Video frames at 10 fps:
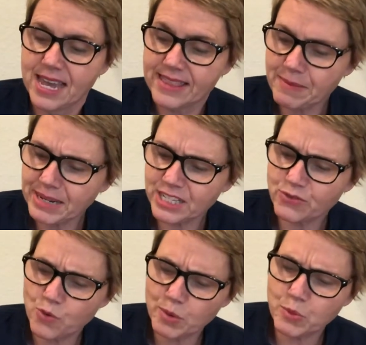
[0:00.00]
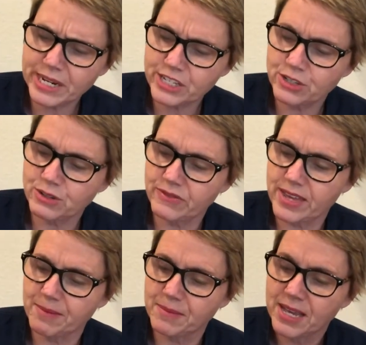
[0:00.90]
That means
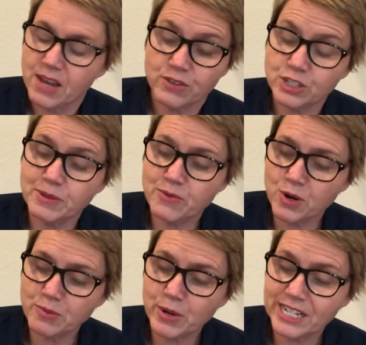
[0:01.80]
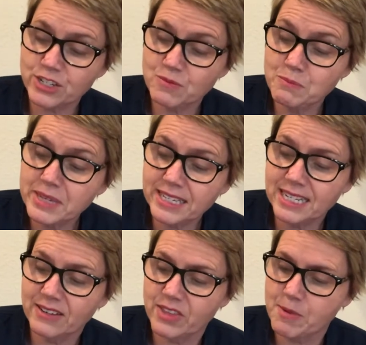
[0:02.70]
4.2 million
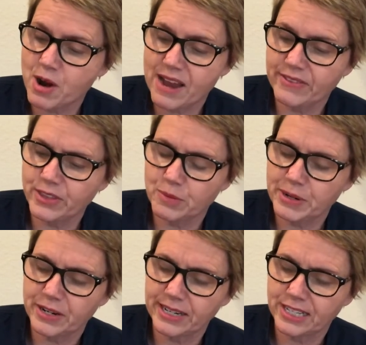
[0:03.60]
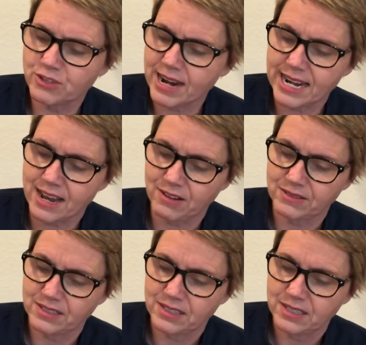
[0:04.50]
of them are having their periods right now.
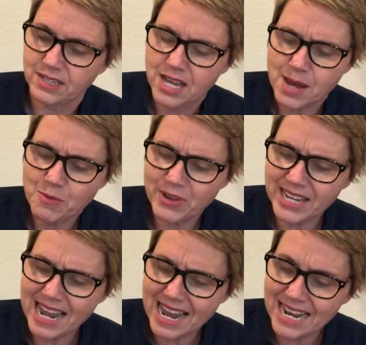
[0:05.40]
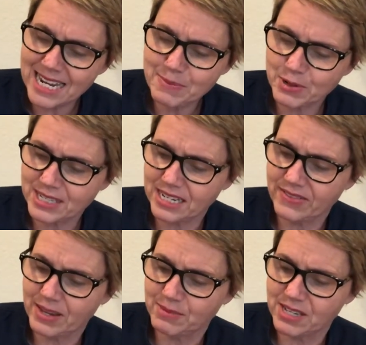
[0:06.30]
More than 80% of
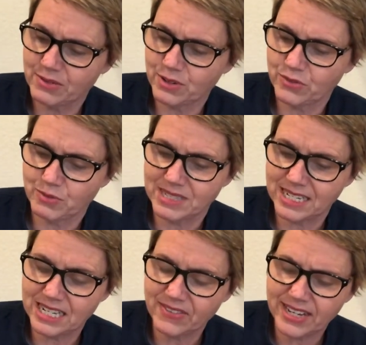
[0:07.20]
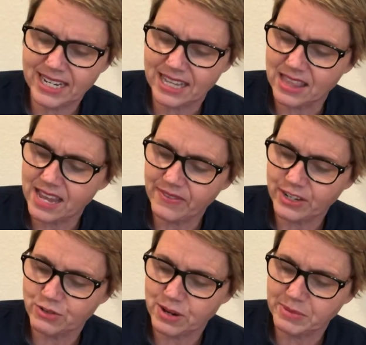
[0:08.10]
them suffer from significant and
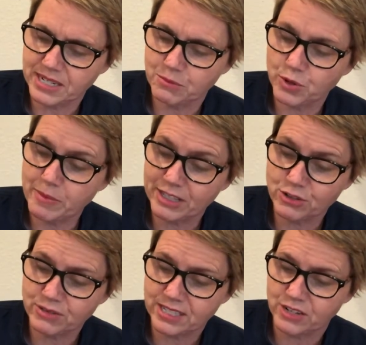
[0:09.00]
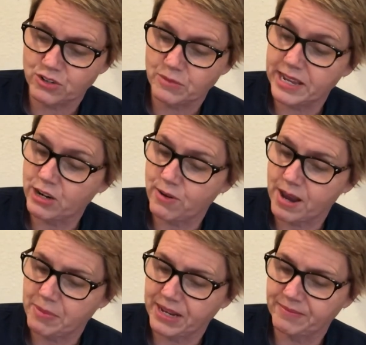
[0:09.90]
life-interrupting premenstrual syndrome and
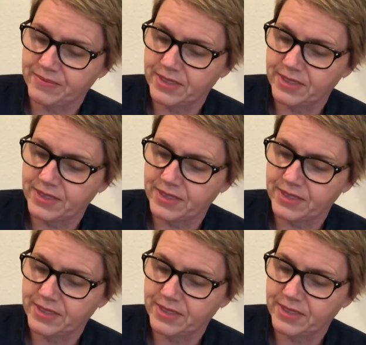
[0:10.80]
cramping.